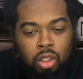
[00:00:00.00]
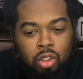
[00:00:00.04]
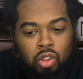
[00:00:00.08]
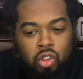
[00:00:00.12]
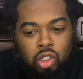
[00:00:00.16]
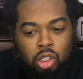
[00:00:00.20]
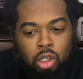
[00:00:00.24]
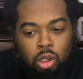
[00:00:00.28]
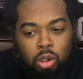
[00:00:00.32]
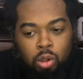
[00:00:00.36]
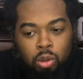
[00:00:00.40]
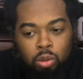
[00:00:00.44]

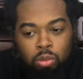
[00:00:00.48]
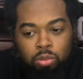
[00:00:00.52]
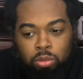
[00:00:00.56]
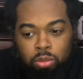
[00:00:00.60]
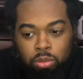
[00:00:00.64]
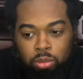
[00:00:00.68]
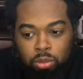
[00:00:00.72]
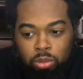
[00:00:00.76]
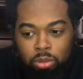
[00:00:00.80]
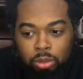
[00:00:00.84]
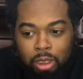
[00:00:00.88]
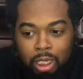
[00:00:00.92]
So
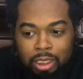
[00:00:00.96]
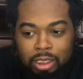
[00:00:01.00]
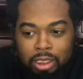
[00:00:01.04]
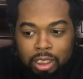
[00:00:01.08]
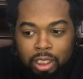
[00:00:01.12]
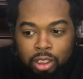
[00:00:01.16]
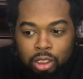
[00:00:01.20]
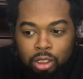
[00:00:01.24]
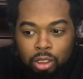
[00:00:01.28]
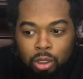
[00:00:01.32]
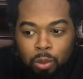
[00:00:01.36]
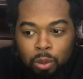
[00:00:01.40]
I
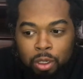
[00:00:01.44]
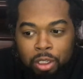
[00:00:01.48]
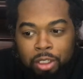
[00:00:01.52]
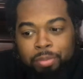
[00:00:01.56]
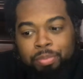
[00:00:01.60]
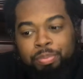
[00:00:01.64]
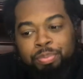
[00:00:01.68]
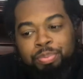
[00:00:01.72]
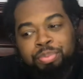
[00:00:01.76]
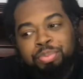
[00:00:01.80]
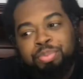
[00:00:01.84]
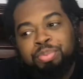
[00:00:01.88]
said, you know
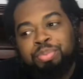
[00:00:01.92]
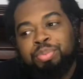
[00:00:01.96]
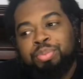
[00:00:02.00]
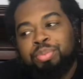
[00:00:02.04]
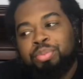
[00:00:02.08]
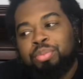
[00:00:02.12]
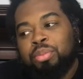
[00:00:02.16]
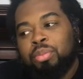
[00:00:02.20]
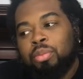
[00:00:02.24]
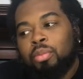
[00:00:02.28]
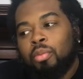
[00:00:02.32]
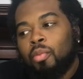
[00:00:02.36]
what?
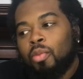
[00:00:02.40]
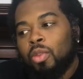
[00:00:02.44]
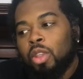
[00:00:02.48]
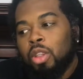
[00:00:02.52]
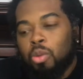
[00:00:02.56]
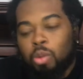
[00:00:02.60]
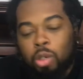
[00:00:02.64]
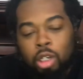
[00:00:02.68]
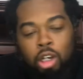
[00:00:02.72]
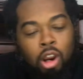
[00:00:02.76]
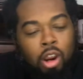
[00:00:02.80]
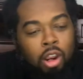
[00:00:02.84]

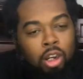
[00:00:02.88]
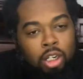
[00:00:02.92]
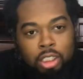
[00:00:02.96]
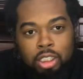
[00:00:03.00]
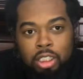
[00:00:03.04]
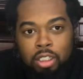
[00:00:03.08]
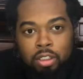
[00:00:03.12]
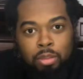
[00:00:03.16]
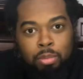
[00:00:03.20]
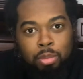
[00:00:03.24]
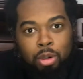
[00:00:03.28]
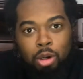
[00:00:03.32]

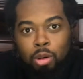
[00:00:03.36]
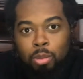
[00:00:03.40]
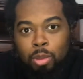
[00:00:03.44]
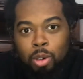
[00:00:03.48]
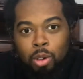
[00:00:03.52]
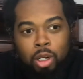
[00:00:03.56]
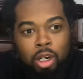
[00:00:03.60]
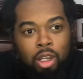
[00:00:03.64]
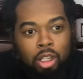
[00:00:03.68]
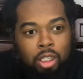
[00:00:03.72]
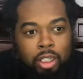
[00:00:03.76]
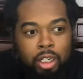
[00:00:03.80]
Regardless of the promo
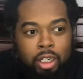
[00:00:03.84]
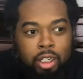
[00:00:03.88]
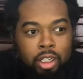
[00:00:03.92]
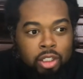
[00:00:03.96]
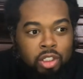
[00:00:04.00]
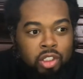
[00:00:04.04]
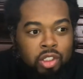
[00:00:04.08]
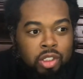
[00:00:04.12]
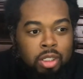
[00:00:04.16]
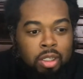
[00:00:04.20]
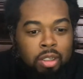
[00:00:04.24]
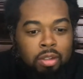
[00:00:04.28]
and all of that
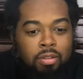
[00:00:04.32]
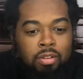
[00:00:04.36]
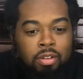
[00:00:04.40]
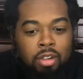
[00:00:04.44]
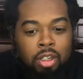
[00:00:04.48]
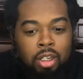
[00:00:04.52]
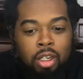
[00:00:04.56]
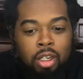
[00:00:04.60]
other stuff,